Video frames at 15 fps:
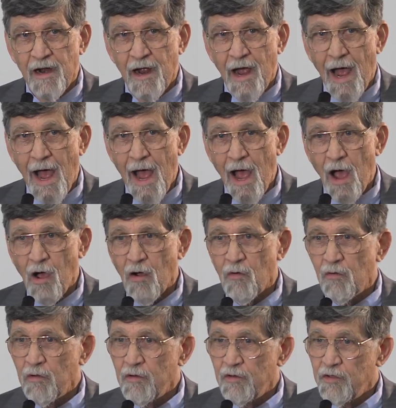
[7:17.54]

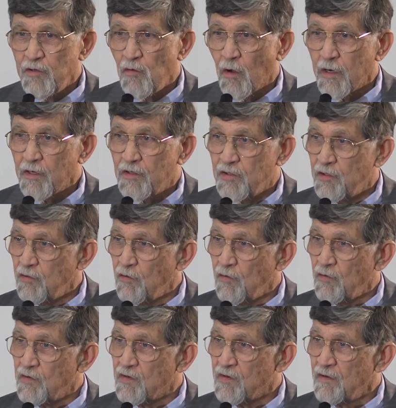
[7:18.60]
How do you want to
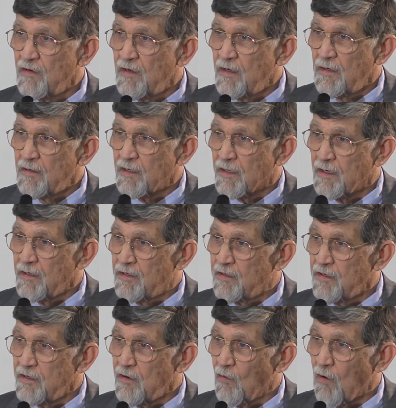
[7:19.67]
choose to
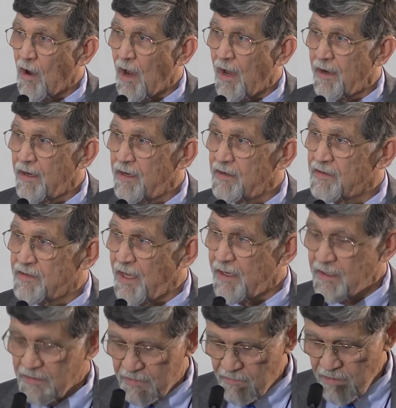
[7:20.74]
continue on? And is
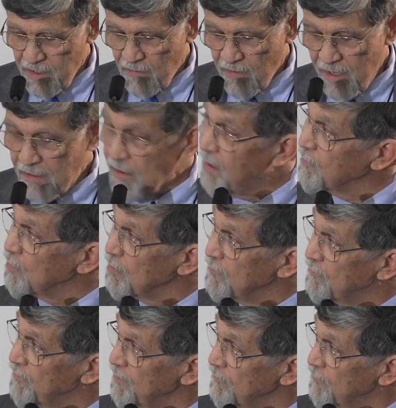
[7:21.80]
dentistry a, right, a good
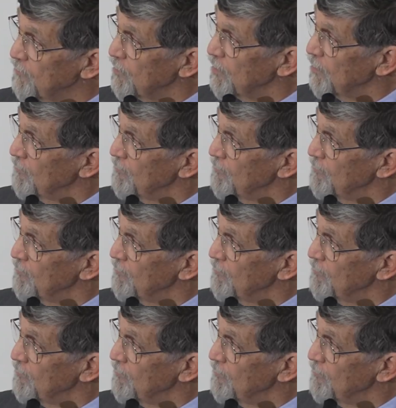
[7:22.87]
fit for you?